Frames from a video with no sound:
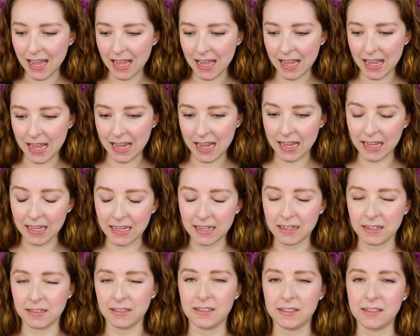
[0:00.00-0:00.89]
a
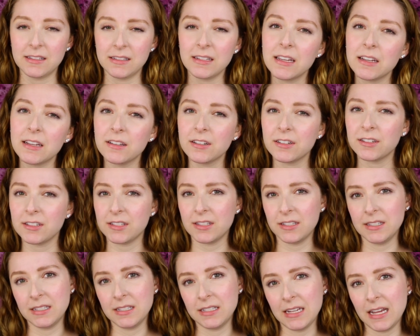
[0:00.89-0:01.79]
concealer
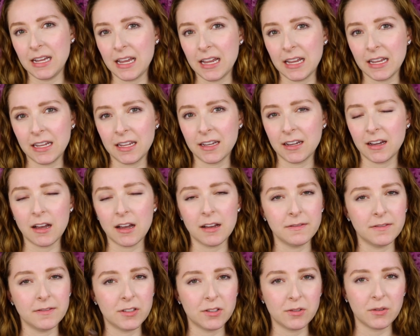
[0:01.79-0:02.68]
stick
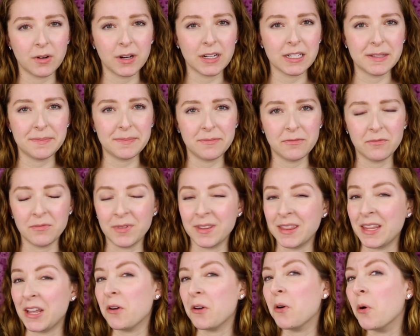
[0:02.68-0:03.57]
of sorts when
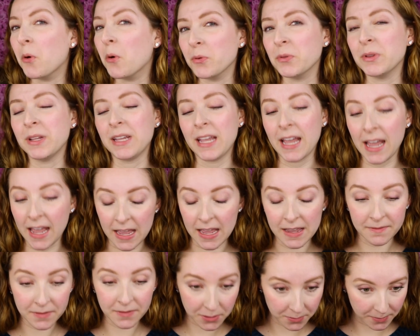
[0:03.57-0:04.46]
they only
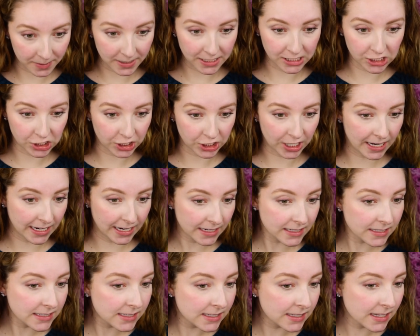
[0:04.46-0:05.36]
have 3
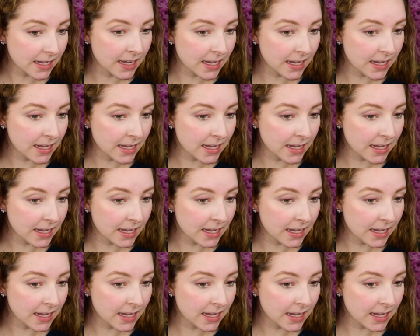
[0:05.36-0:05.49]
shades,